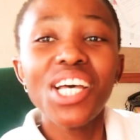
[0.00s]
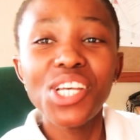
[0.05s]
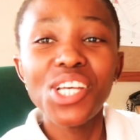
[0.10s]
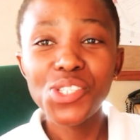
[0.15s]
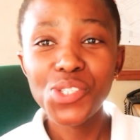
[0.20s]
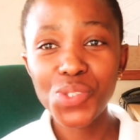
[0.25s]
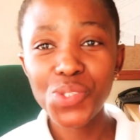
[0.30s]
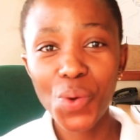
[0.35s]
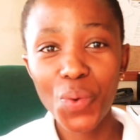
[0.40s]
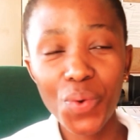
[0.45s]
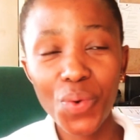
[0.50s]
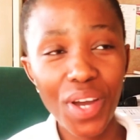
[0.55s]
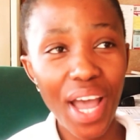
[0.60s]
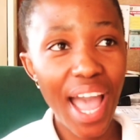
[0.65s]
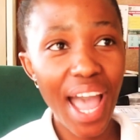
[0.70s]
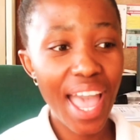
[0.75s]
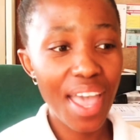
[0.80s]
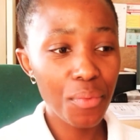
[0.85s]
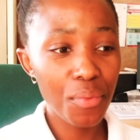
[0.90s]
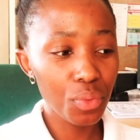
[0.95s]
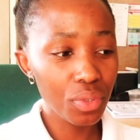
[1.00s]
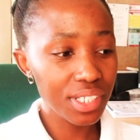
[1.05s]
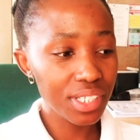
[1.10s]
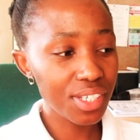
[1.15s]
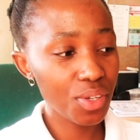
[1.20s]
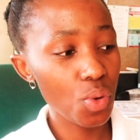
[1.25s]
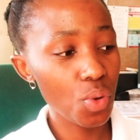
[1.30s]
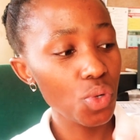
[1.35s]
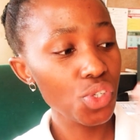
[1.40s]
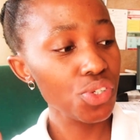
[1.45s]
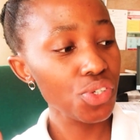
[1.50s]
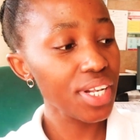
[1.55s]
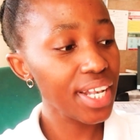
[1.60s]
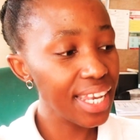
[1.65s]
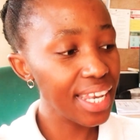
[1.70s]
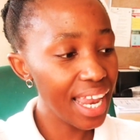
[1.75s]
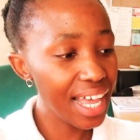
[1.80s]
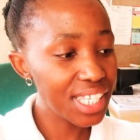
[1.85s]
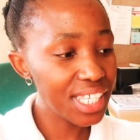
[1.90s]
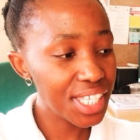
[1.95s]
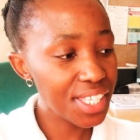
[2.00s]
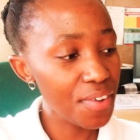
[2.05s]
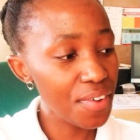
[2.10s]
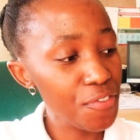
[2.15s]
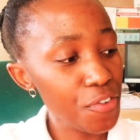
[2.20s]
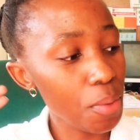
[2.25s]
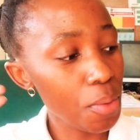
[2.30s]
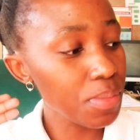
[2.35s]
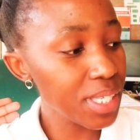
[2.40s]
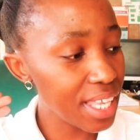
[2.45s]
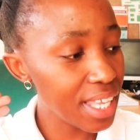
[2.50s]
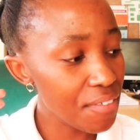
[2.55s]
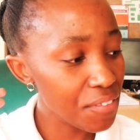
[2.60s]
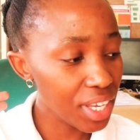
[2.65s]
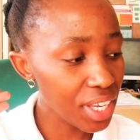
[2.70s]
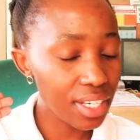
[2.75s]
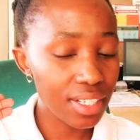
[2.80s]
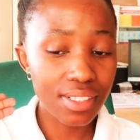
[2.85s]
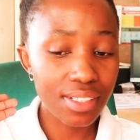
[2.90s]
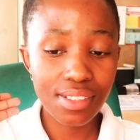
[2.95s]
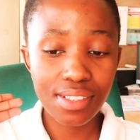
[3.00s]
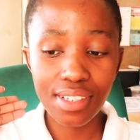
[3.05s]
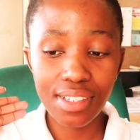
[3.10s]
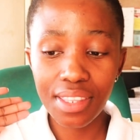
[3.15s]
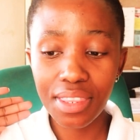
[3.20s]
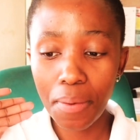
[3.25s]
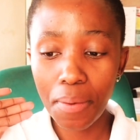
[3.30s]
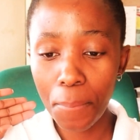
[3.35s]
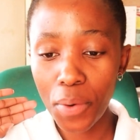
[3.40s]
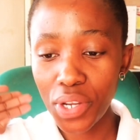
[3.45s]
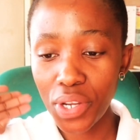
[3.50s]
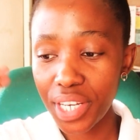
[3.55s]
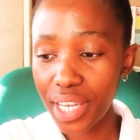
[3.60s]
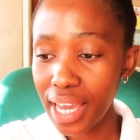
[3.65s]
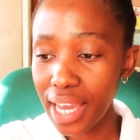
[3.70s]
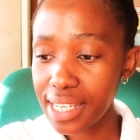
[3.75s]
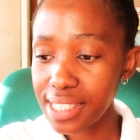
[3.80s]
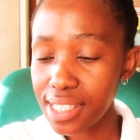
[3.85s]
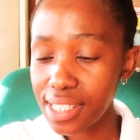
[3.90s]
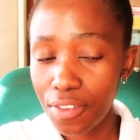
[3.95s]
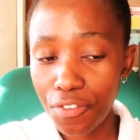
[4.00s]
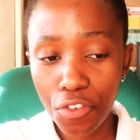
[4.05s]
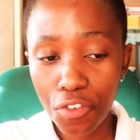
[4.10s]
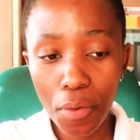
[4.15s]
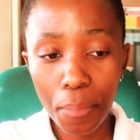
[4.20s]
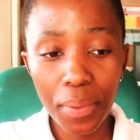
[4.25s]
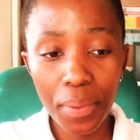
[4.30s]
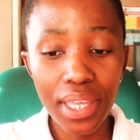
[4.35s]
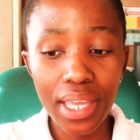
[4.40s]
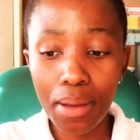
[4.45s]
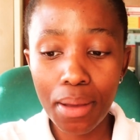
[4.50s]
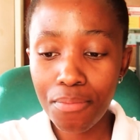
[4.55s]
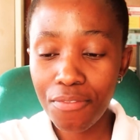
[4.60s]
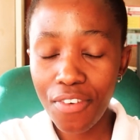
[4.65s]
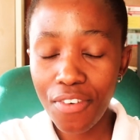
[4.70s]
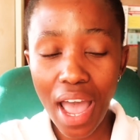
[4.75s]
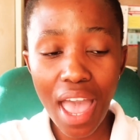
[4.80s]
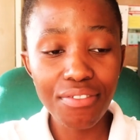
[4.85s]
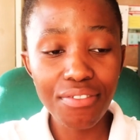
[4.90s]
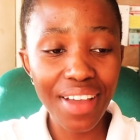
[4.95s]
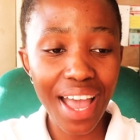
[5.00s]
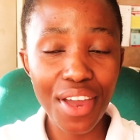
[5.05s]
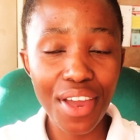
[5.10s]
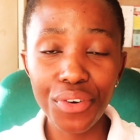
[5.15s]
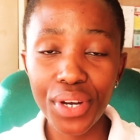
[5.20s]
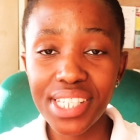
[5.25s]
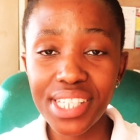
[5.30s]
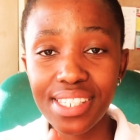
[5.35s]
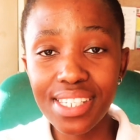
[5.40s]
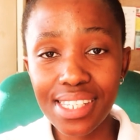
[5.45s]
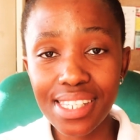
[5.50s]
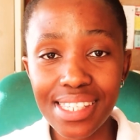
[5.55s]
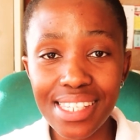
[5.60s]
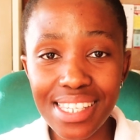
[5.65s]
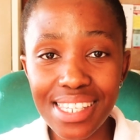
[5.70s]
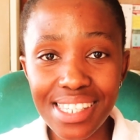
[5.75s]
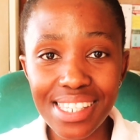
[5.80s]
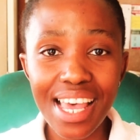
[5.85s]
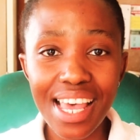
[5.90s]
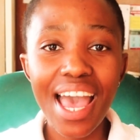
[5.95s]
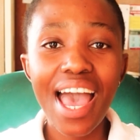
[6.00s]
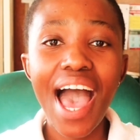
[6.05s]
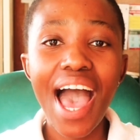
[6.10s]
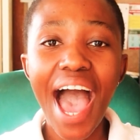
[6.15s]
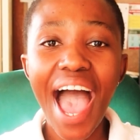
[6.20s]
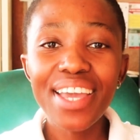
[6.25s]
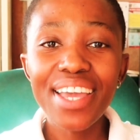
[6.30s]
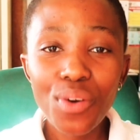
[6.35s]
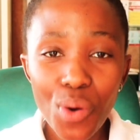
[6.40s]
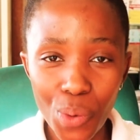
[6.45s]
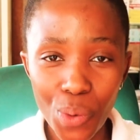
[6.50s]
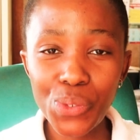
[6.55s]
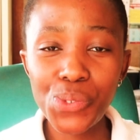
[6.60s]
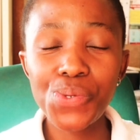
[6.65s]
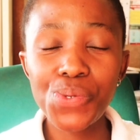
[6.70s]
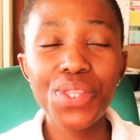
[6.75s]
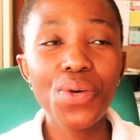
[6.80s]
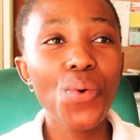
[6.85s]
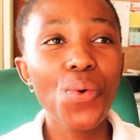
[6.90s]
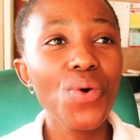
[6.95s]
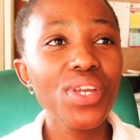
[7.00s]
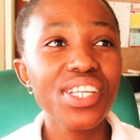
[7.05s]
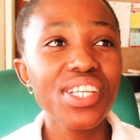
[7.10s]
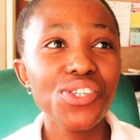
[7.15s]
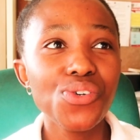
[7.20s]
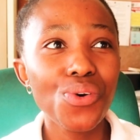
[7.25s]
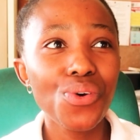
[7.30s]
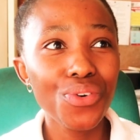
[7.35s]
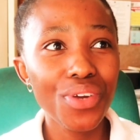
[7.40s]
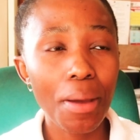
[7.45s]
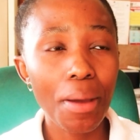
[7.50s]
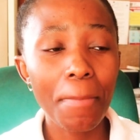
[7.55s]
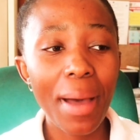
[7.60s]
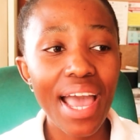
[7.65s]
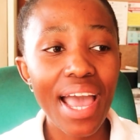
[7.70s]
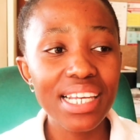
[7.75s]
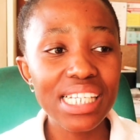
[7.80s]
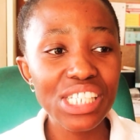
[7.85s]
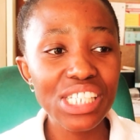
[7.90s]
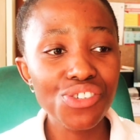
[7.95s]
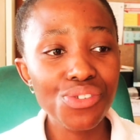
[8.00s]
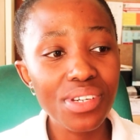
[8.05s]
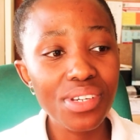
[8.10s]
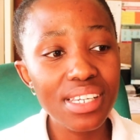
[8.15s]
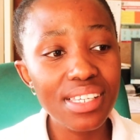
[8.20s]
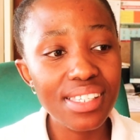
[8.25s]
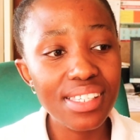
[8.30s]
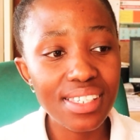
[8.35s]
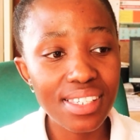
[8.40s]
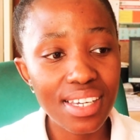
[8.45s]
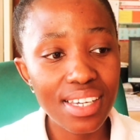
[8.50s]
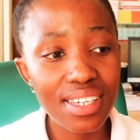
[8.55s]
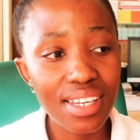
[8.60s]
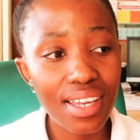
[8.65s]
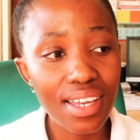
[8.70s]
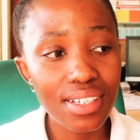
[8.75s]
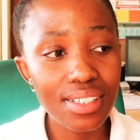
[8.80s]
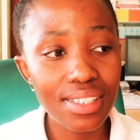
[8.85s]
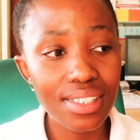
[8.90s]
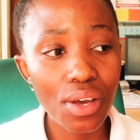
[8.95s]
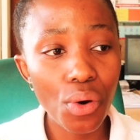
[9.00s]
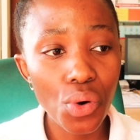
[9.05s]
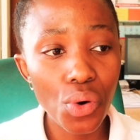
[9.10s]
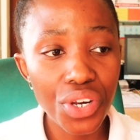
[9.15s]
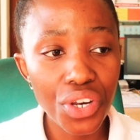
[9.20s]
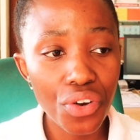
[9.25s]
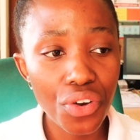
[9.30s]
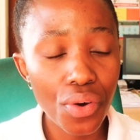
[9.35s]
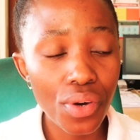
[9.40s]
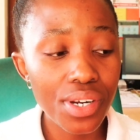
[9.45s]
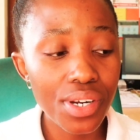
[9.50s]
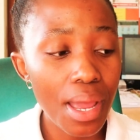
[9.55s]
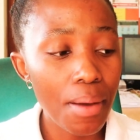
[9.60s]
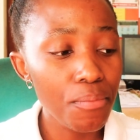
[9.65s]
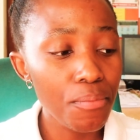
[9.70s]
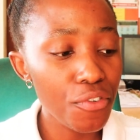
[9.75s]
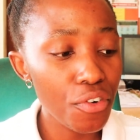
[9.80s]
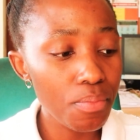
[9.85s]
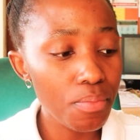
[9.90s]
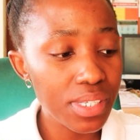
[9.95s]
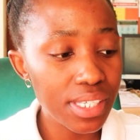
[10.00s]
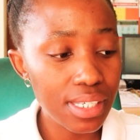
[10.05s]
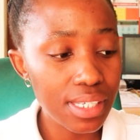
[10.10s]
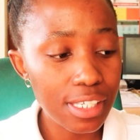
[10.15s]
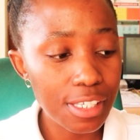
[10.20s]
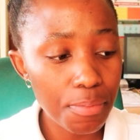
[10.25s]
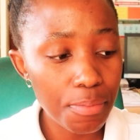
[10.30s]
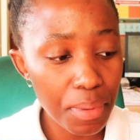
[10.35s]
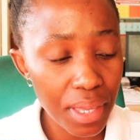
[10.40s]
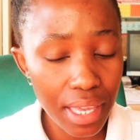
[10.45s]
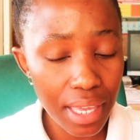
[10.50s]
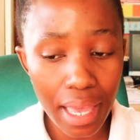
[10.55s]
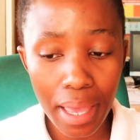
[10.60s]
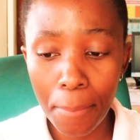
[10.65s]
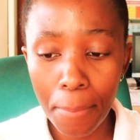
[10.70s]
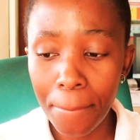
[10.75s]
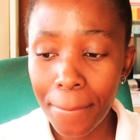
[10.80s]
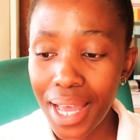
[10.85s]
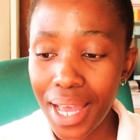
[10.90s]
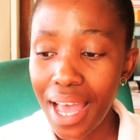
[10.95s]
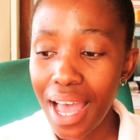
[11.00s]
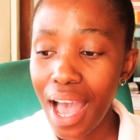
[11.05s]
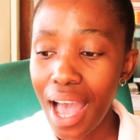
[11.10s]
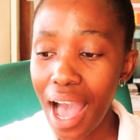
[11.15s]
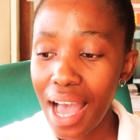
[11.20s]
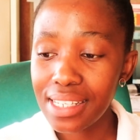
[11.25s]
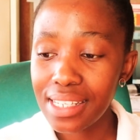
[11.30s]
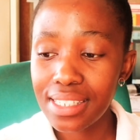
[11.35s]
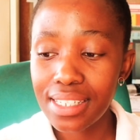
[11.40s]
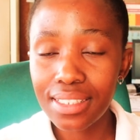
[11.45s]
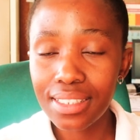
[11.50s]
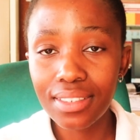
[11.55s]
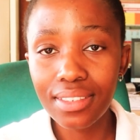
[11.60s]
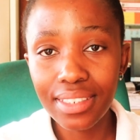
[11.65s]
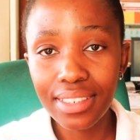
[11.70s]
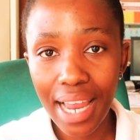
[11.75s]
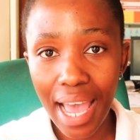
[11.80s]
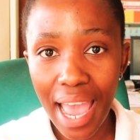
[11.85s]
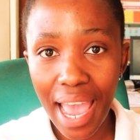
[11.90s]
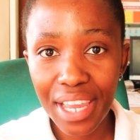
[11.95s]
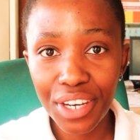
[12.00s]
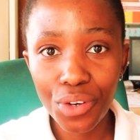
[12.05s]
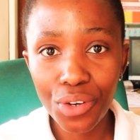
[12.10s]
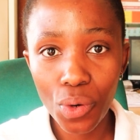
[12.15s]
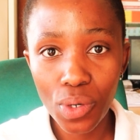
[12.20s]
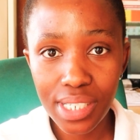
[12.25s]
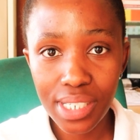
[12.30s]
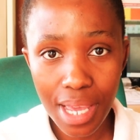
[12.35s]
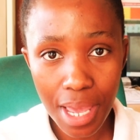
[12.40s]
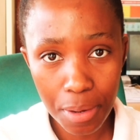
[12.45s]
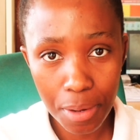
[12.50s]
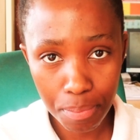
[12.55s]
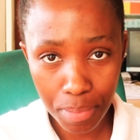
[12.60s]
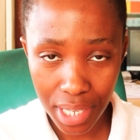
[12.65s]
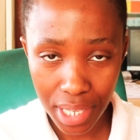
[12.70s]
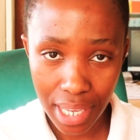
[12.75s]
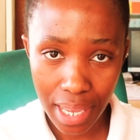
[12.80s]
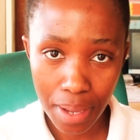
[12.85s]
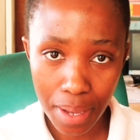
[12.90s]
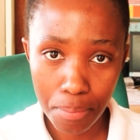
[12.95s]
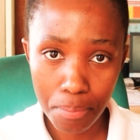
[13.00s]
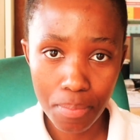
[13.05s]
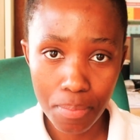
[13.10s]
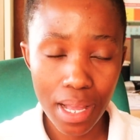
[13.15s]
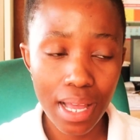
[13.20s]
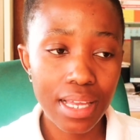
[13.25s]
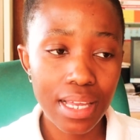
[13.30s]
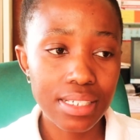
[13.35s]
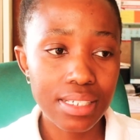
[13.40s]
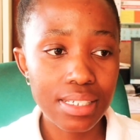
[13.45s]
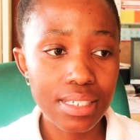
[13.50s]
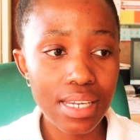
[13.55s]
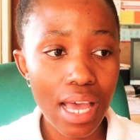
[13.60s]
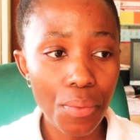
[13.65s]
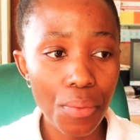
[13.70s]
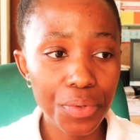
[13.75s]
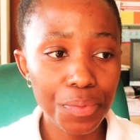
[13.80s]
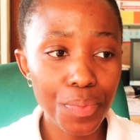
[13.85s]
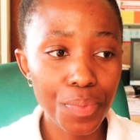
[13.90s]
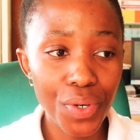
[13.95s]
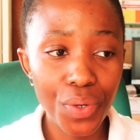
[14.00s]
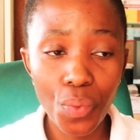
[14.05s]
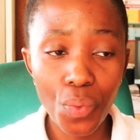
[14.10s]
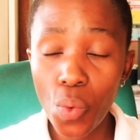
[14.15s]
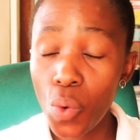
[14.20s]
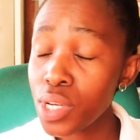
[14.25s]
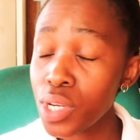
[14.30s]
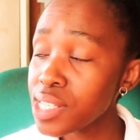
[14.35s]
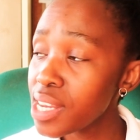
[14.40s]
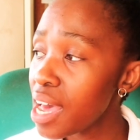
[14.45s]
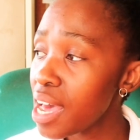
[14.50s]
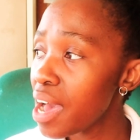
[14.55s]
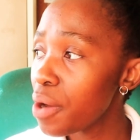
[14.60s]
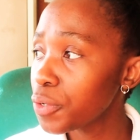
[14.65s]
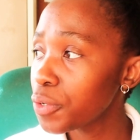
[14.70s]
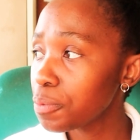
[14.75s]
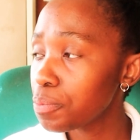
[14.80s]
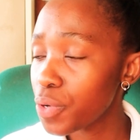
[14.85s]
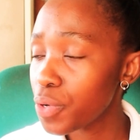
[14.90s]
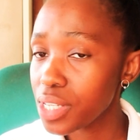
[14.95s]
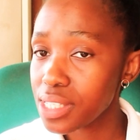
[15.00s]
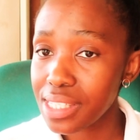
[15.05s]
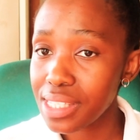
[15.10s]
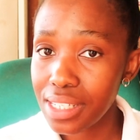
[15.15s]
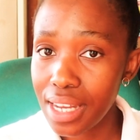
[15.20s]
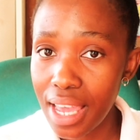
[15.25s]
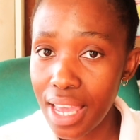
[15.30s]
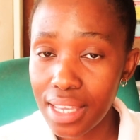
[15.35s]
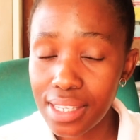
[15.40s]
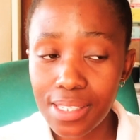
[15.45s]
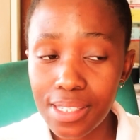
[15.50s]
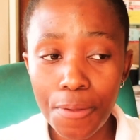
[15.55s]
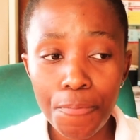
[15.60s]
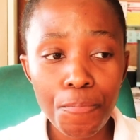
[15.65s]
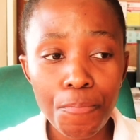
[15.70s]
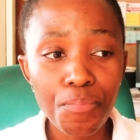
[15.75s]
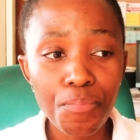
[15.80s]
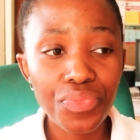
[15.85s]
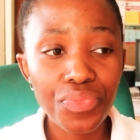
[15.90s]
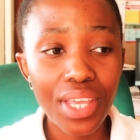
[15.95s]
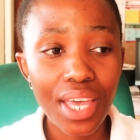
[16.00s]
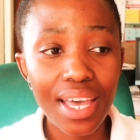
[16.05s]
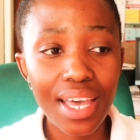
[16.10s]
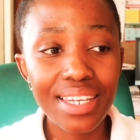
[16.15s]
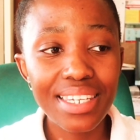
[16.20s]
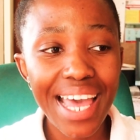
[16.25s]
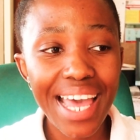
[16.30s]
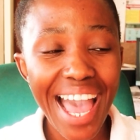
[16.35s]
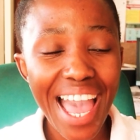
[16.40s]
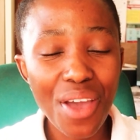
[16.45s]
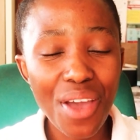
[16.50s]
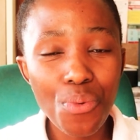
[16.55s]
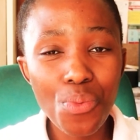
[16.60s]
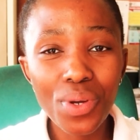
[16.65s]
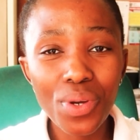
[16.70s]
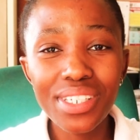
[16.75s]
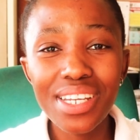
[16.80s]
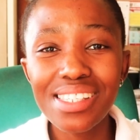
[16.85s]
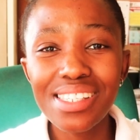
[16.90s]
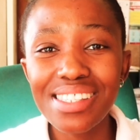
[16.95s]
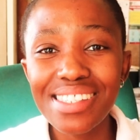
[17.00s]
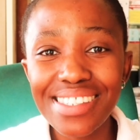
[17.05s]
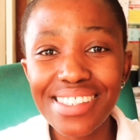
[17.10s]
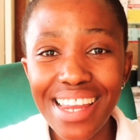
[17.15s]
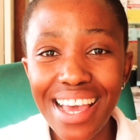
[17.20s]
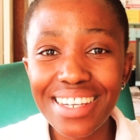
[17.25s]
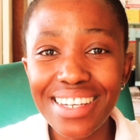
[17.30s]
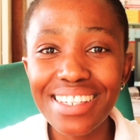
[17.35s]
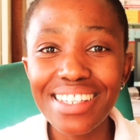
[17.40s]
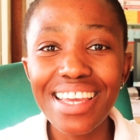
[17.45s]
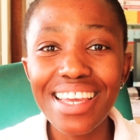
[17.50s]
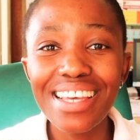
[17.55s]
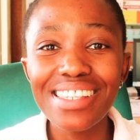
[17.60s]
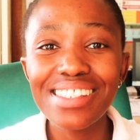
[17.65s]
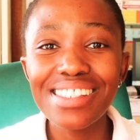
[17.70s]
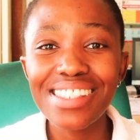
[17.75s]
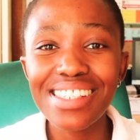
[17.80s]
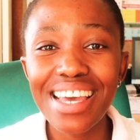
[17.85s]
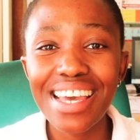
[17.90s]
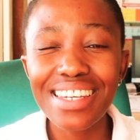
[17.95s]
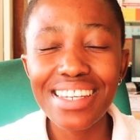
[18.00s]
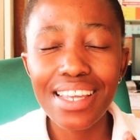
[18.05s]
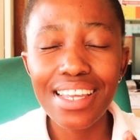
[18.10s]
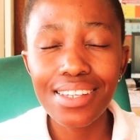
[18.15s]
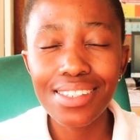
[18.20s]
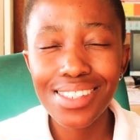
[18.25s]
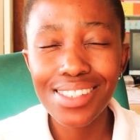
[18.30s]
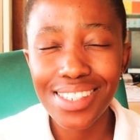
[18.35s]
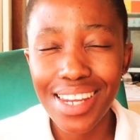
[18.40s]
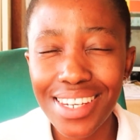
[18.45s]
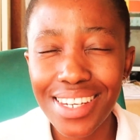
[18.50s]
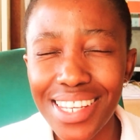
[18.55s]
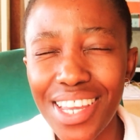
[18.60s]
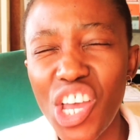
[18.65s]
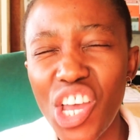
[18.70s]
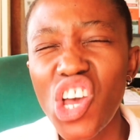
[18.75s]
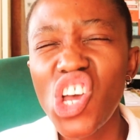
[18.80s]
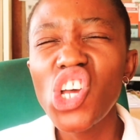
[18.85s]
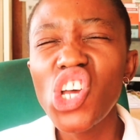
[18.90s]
So I would go to class from 7 in the morning until 4 p.m. 5, I rest. 6, I go to the auditorium. I literally stayed at the auditorium from 6 p.m. until 9 or 10 p.m. And I would bring water, I would bring snacks, and I would study and study and study.